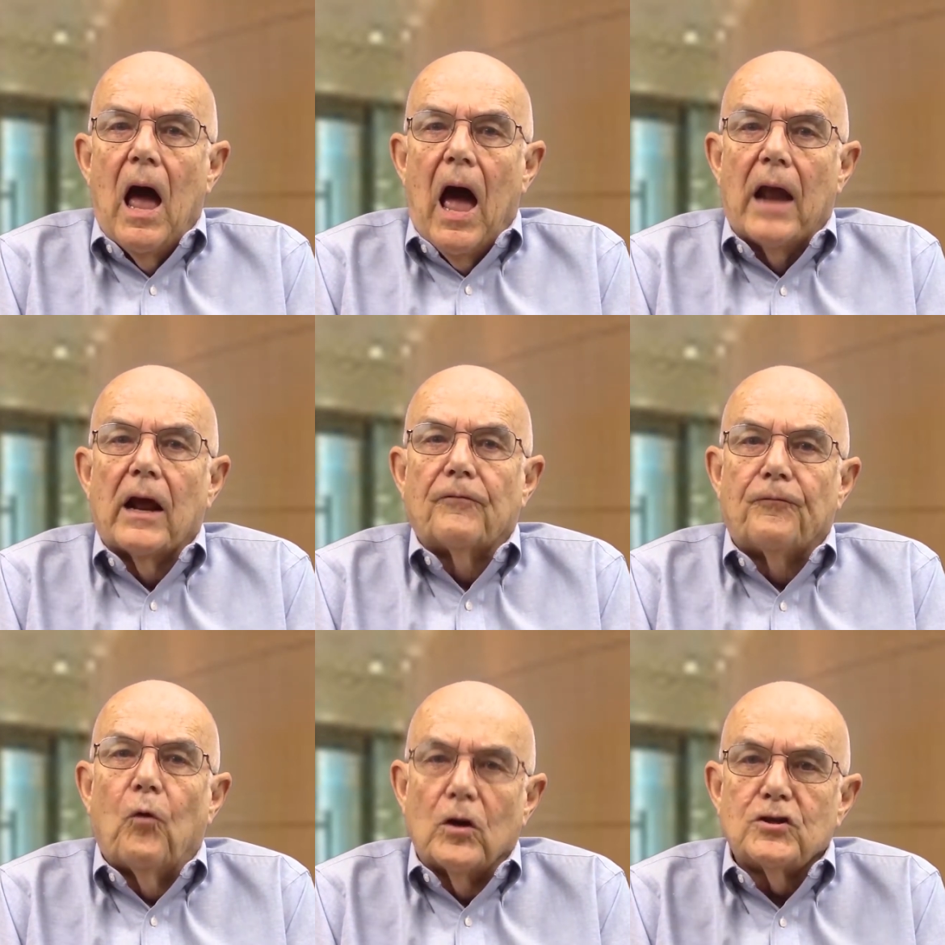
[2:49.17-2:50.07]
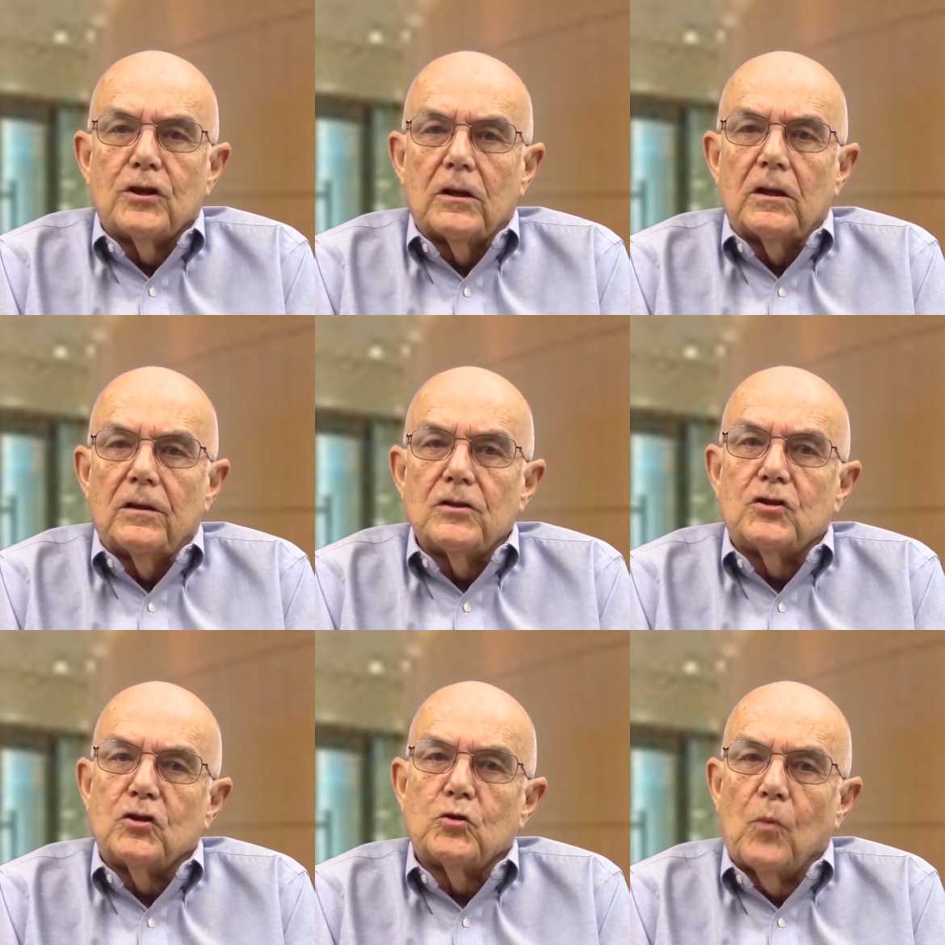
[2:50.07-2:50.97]
and unfortunately this
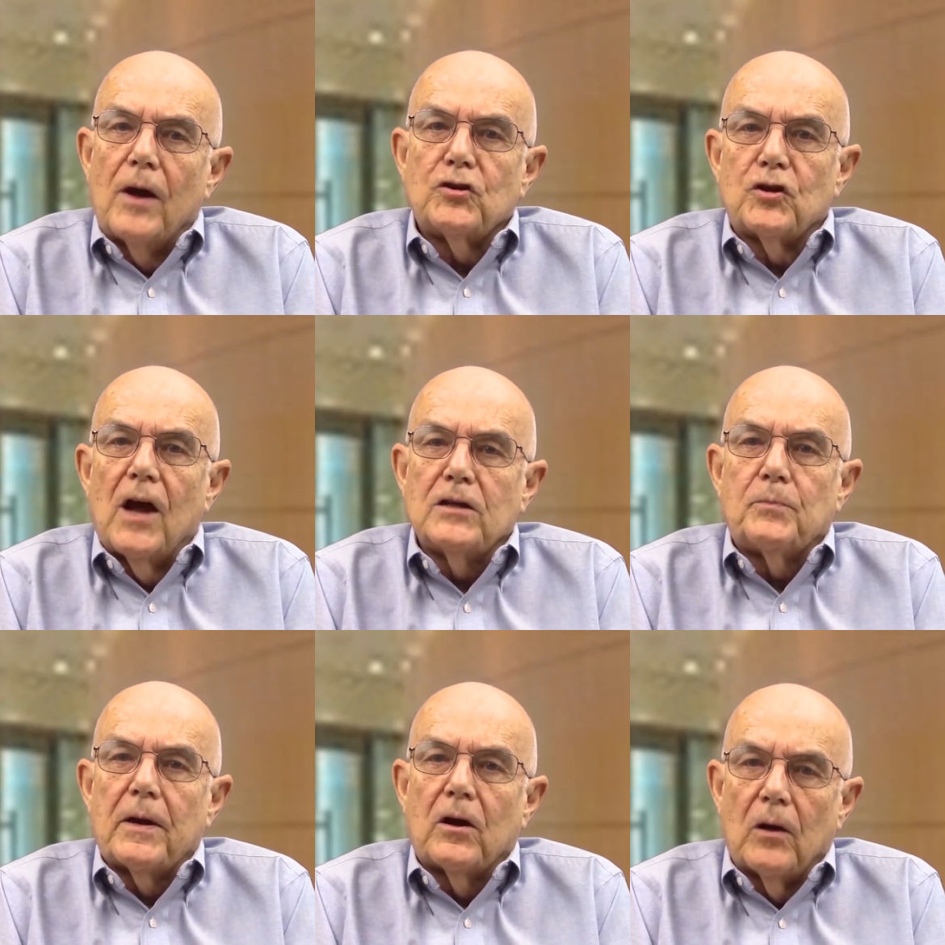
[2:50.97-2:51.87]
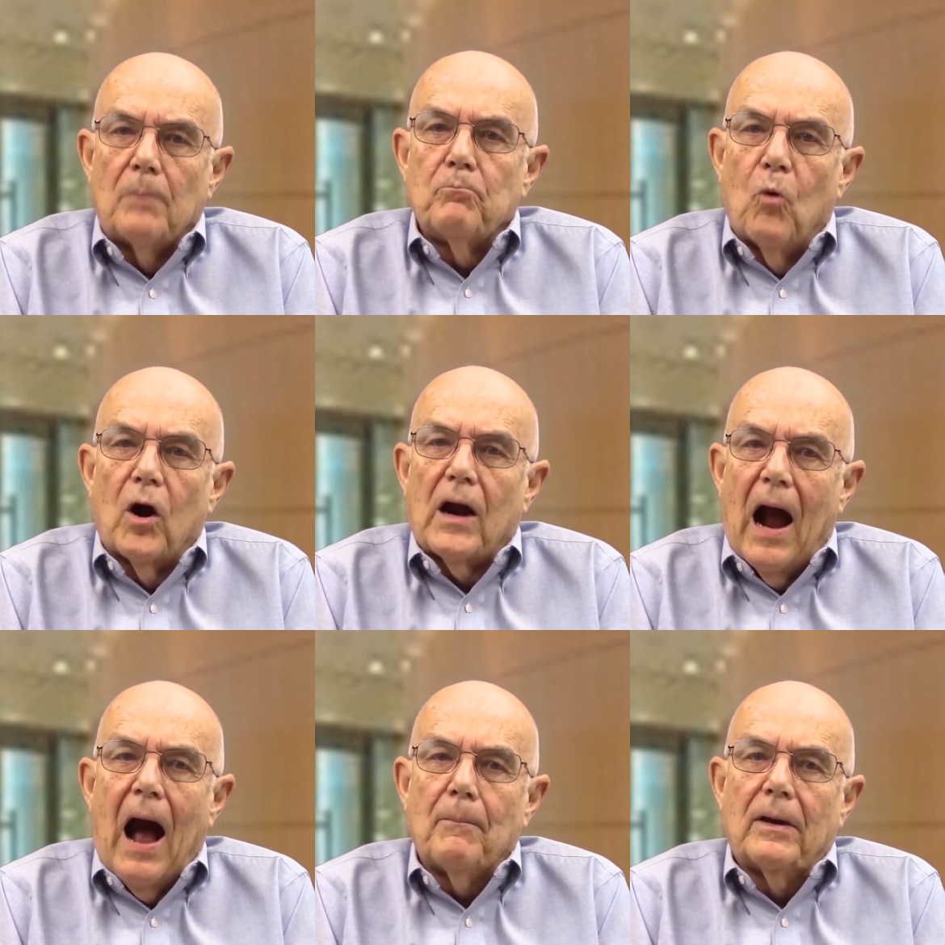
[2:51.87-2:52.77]
situation has become more
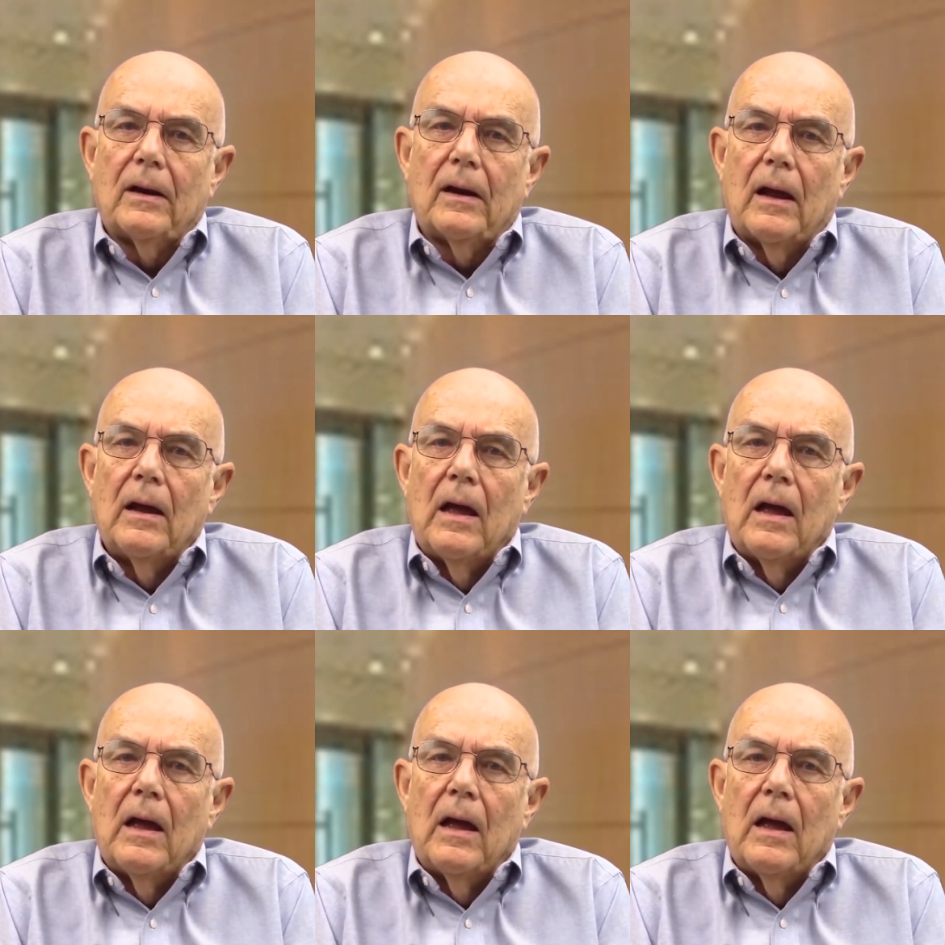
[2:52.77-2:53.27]
common